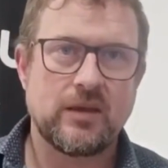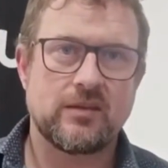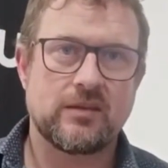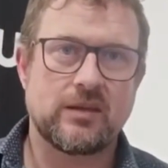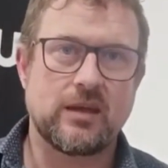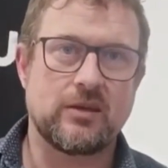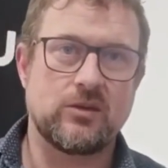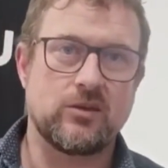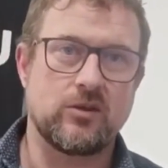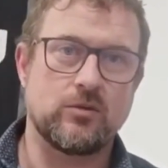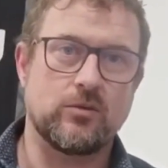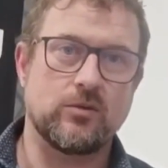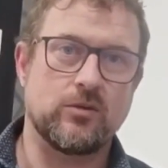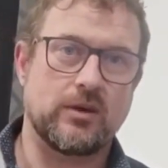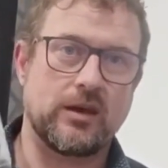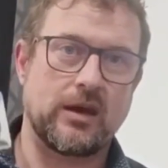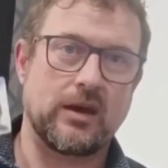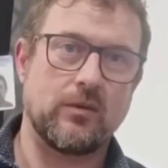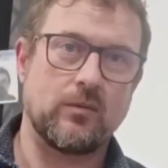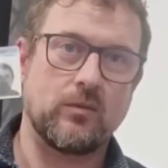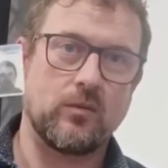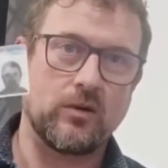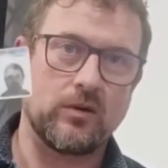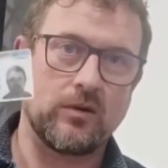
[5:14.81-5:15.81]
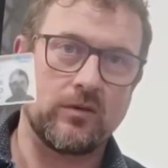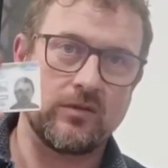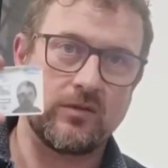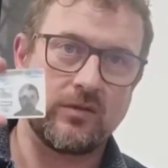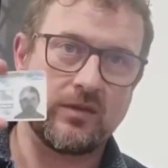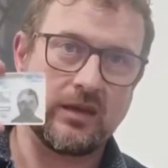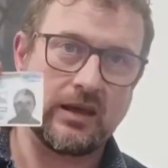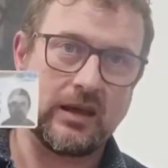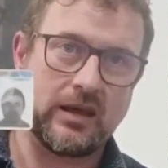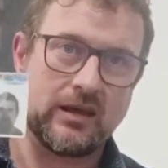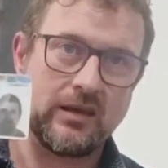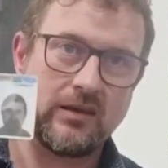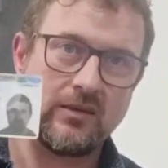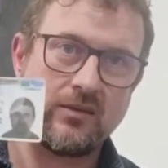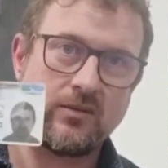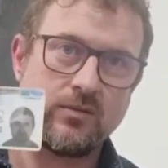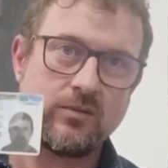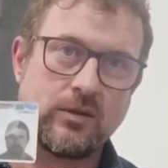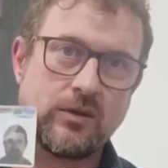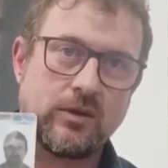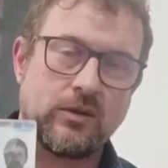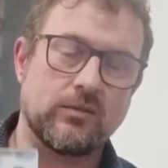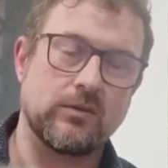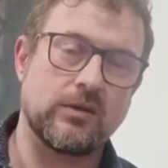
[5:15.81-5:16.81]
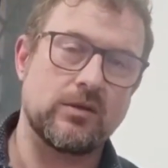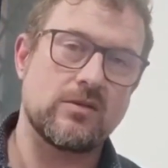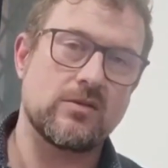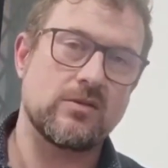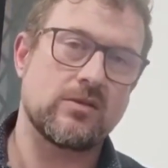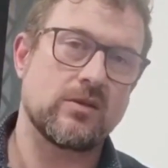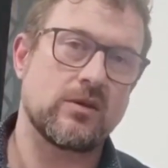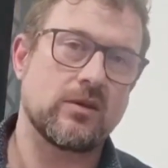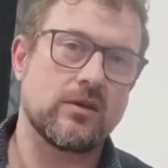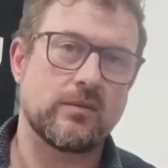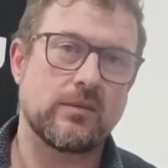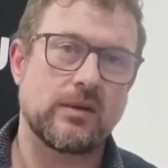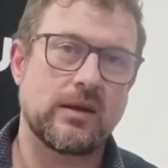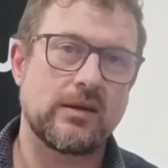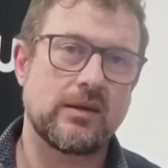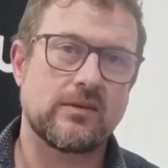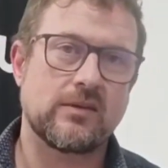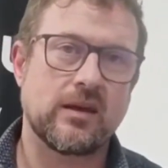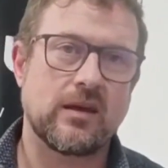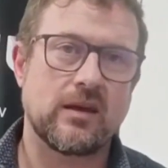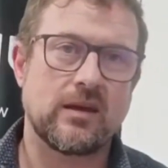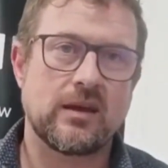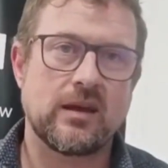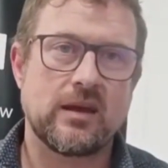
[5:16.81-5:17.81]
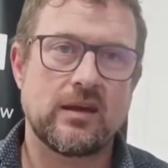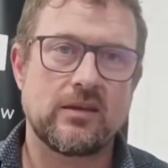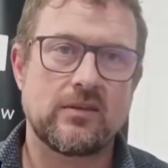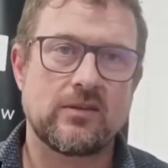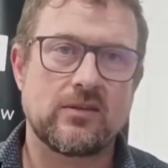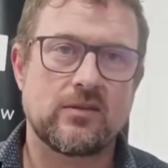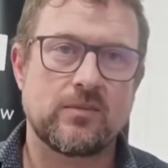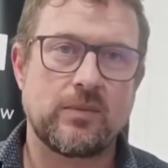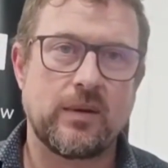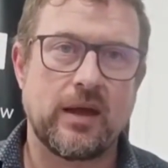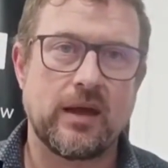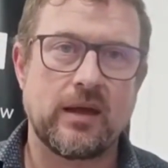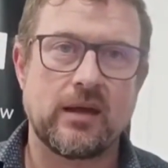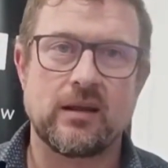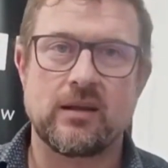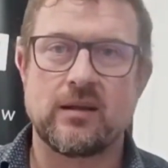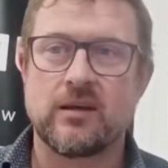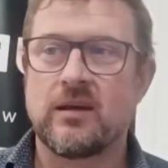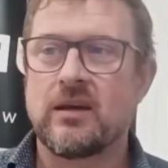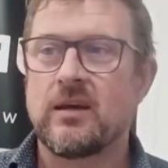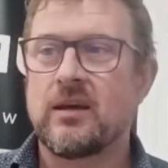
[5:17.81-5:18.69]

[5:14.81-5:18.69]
then you will get one of these when you register your visa in Spain.